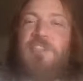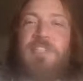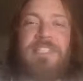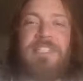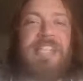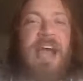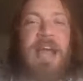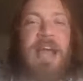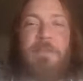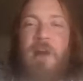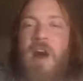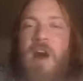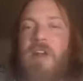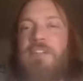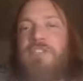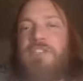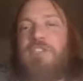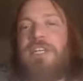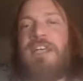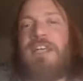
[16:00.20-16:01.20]
in
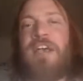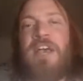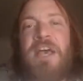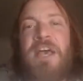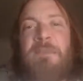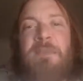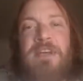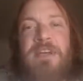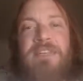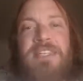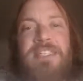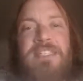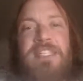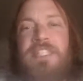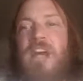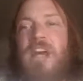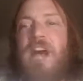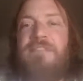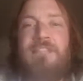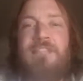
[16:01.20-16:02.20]
typology, but this is
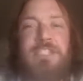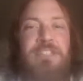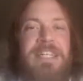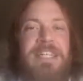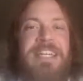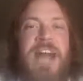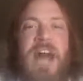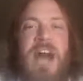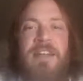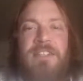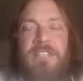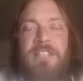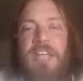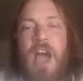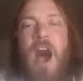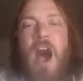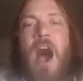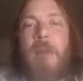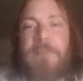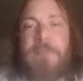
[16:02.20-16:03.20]
obviously not as
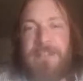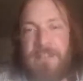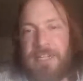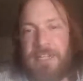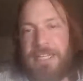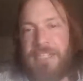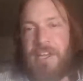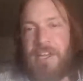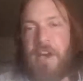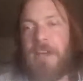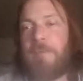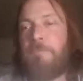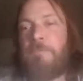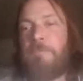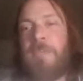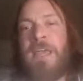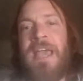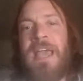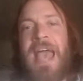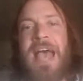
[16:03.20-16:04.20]
commonly done
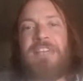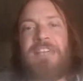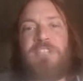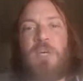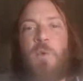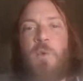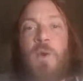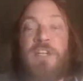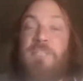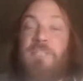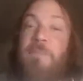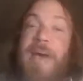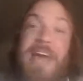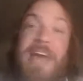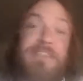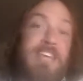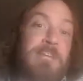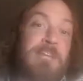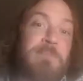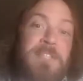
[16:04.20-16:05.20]
as it was
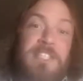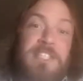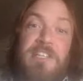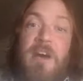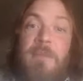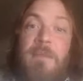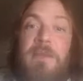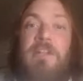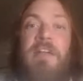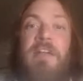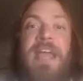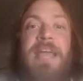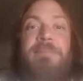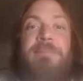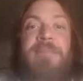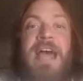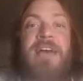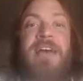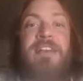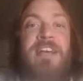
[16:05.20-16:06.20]
back then. But some
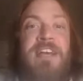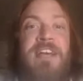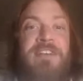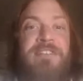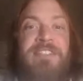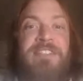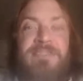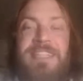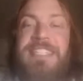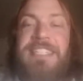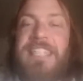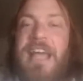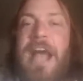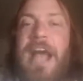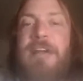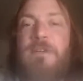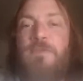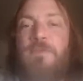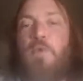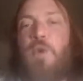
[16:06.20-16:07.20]
claim that this
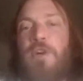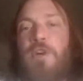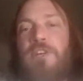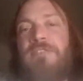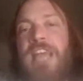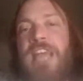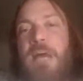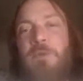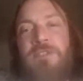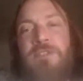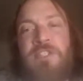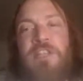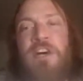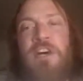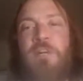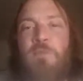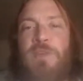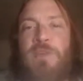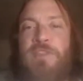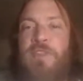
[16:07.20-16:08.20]
kind of work that was
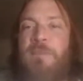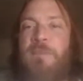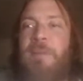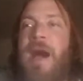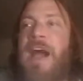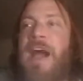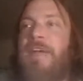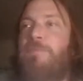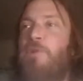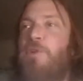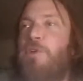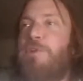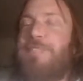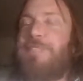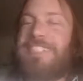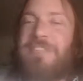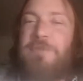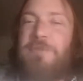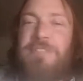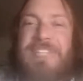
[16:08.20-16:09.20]
done with the Bible
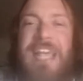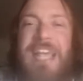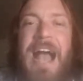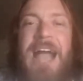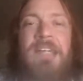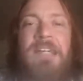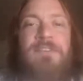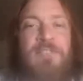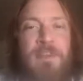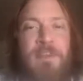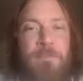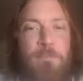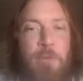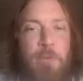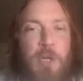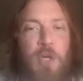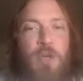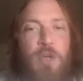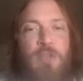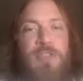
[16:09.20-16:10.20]
was kind of the
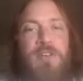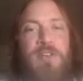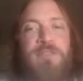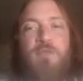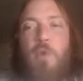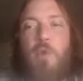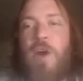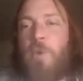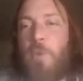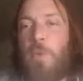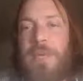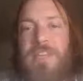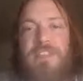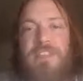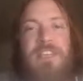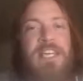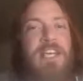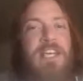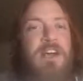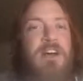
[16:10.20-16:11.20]
birth of what we
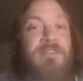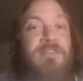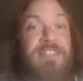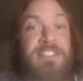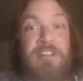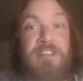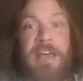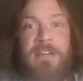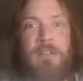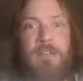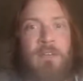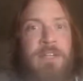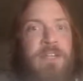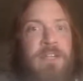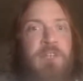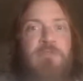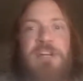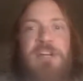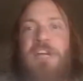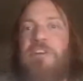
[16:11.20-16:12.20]
think of as like
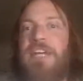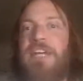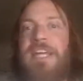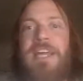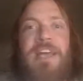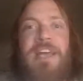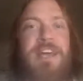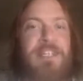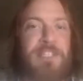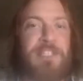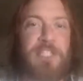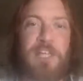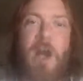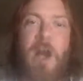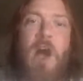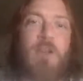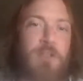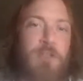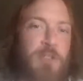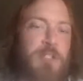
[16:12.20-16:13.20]
literary
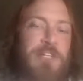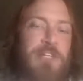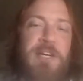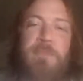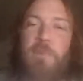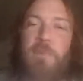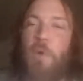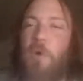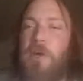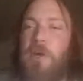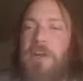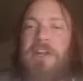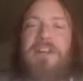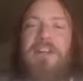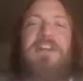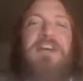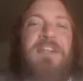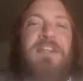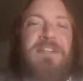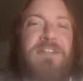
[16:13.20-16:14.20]
scholarship or
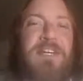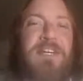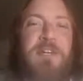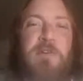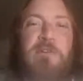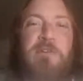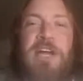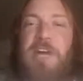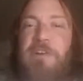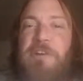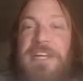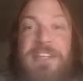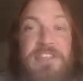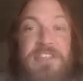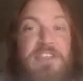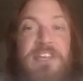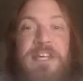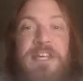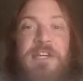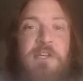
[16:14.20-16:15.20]
literary
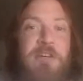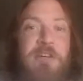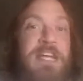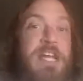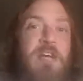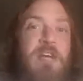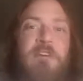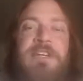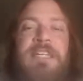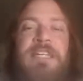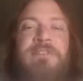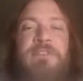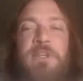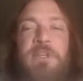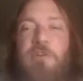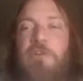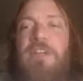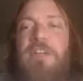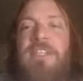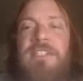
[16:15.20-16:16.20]
theory or even
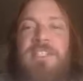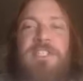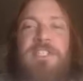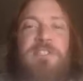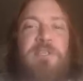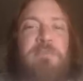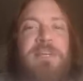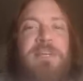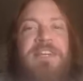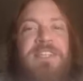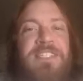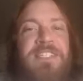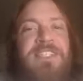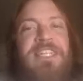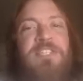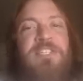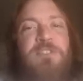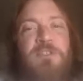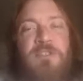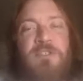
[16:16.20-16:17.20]
criticism, because
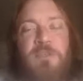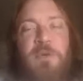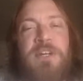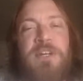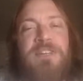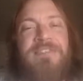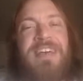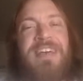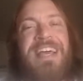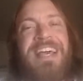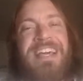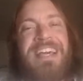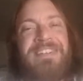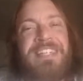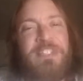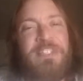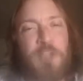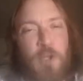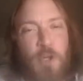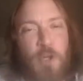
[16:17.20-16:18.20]
these
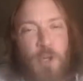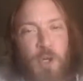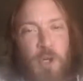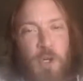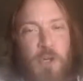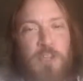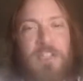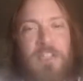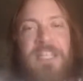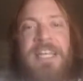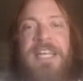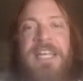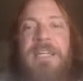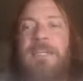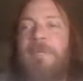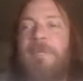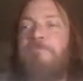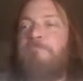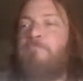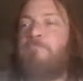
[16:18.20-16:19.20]
are
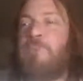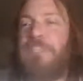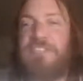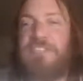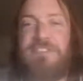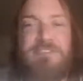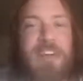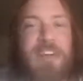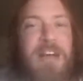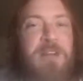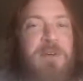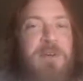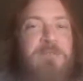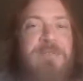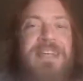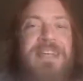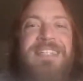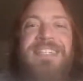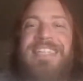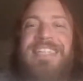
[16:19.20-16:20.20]
early
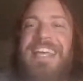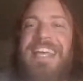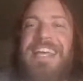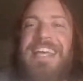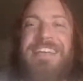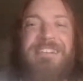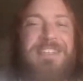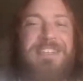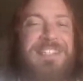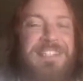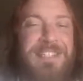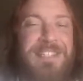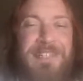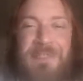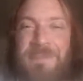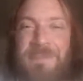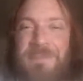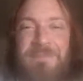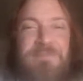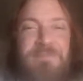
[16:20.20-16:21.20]
developments in
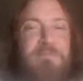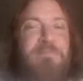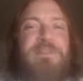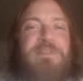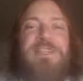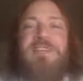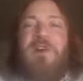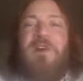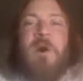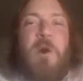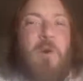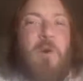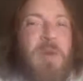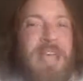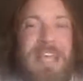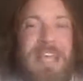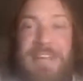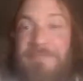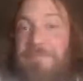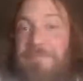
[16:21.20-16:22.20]
this,
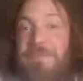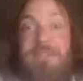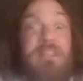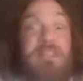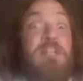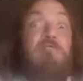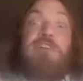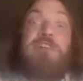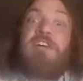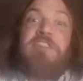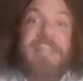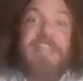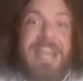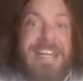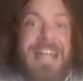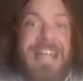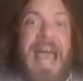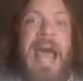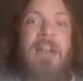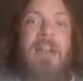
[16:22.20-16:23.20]
in literary
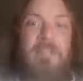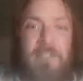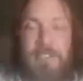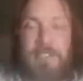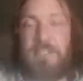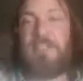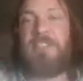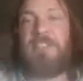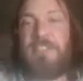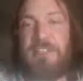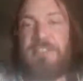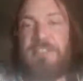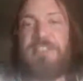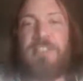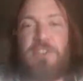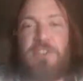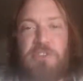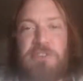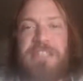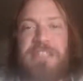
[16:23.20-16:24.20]
analysis,
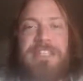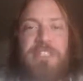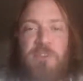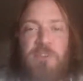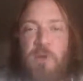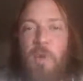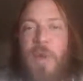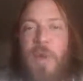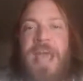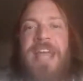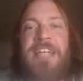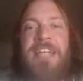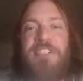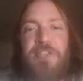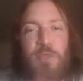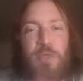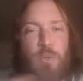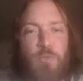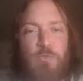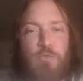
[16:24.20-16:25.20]
essentially. These are ways
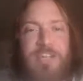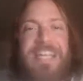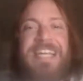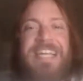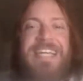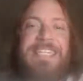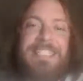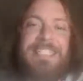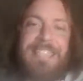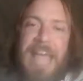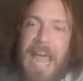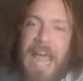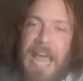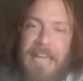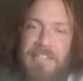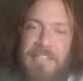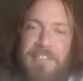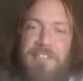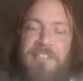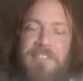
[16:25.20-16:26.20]
to read
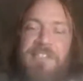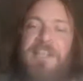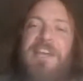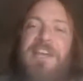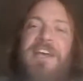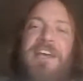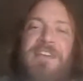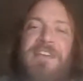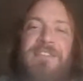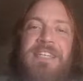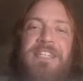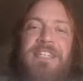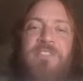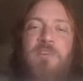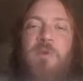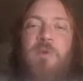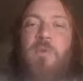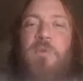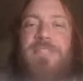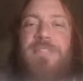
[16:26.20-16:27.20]
texts. This
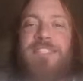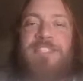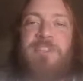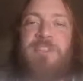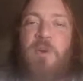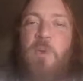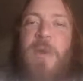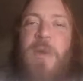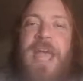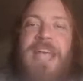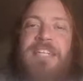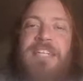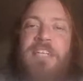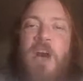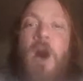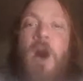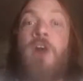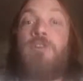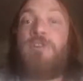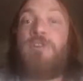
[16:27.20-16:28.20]
is a way to
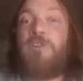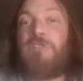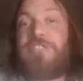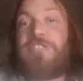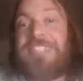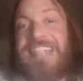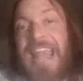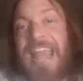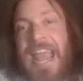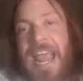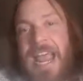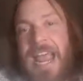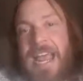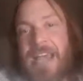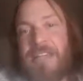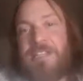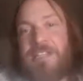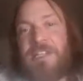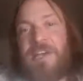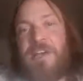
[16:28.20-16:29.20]

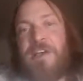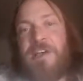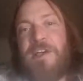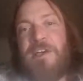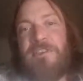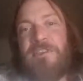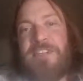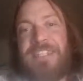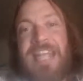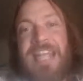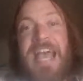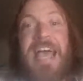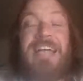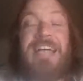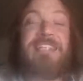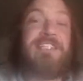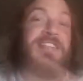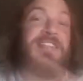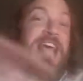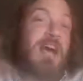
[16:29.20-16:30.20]
understand the
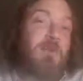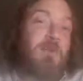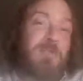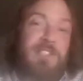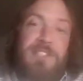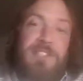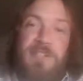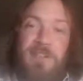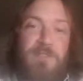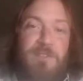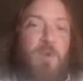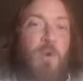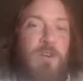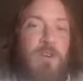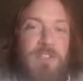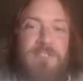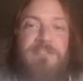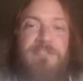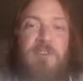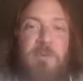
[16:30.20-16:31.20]
text that was, of
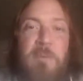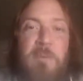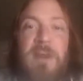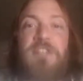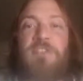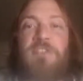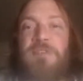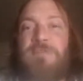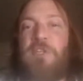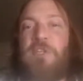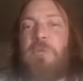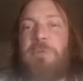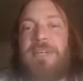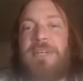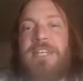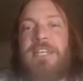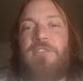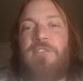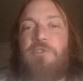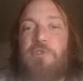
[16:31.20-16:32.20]
course, for much of human
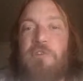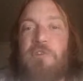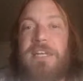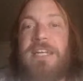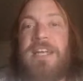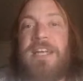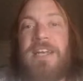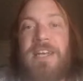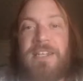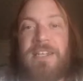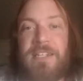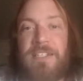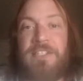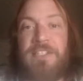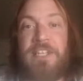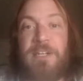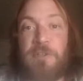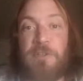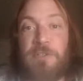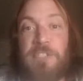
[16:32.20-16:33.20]
history,
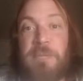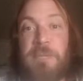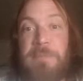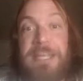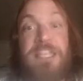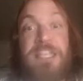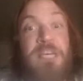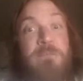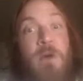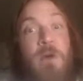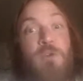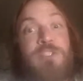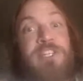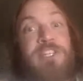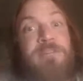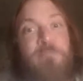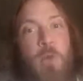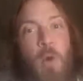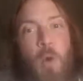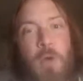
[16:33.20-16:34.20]
considered to be the most
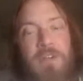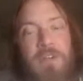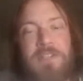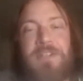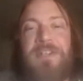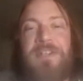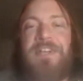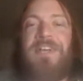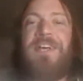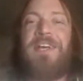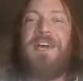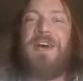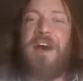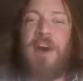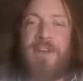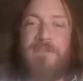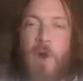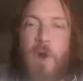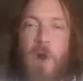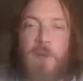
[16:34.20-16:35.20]
important
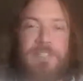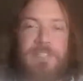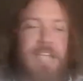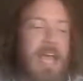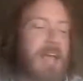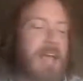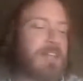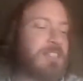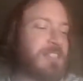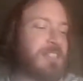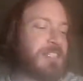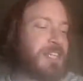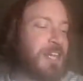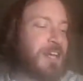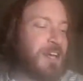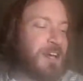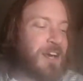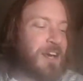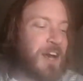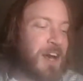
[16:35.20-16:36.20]
of all texts,
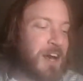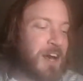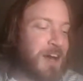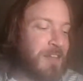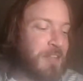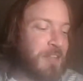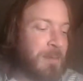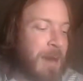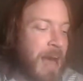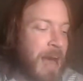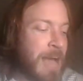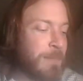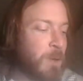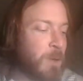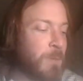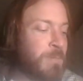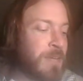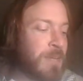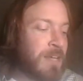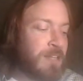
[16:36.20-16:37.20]
the Bible.
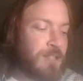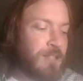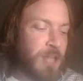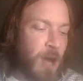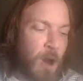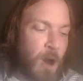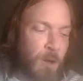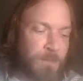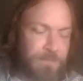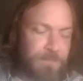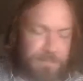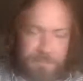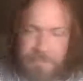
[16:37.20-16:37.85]
So